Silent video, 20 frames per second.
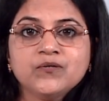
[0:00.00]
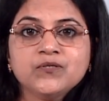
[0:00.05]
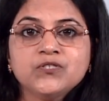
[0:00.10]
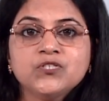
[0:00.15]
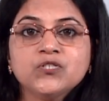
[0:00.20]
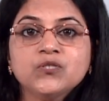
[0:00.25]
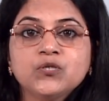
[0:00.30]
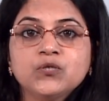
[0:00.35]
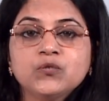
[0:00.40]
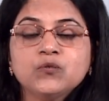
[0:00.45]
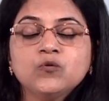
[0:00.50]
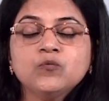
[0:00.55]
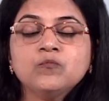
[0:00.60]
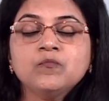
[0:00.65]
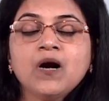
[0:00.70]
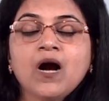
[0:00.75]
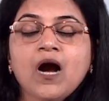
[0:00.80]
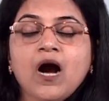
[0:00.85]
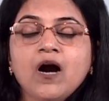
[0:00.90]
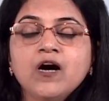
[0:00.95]
to
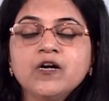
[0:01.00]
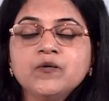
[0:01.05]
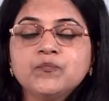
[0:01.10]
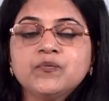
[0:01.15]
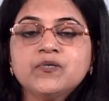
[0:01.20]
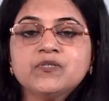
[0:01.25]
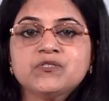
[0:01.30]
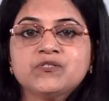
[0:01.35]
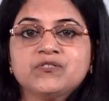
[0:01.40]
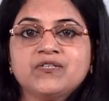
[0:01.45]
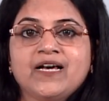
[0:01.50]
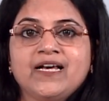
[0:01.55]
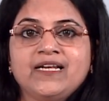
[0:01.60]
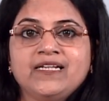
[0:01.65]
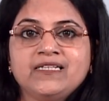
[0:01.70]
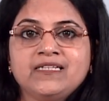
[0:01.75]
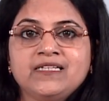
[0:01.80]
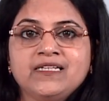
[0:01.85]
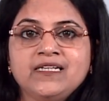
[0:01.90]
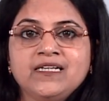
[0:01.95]
groom our
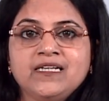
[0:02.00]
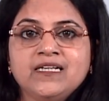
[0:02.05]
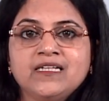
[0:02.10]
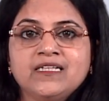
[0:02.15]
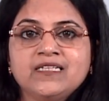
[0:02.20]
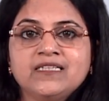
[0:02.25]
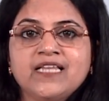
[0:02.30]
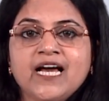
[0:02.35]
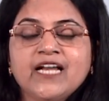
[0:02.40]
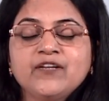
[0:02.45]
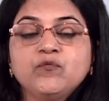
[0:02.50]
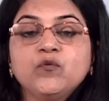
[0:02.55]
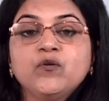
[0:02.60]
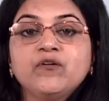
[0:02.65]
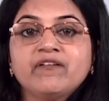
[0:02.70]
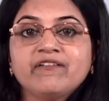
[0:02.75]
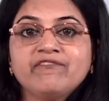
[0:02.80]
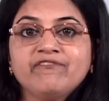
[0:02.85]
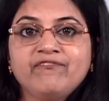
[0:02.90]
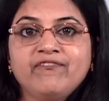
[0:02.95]
personality that
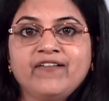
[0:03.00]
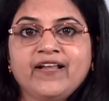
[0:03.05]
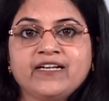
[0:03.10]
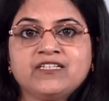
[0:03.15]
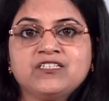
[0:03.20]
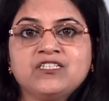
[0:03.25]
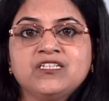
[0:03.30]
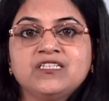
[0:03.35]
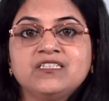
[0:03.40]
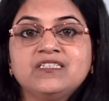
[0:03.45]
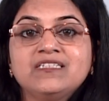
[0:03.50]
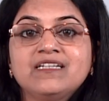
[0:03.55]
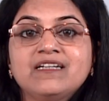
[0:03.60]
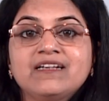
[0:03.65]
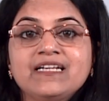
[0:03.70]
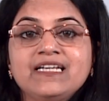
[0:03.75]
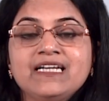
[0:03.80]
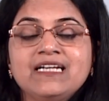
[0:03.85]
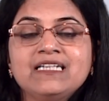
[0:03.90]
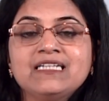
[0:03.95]
would reflect the
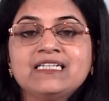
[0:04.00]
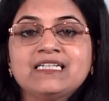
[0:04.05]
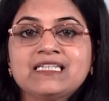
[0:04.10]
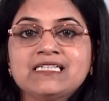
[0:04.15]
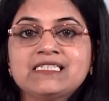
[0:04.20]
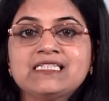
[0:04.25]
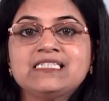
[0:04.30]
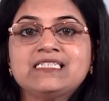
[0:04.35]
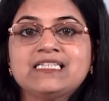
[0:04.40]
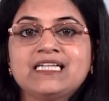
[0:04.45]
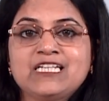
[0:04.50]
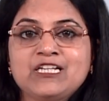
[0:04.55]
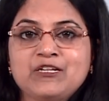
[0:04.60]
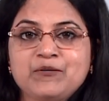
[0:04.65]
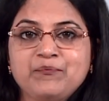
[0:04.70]
real Christian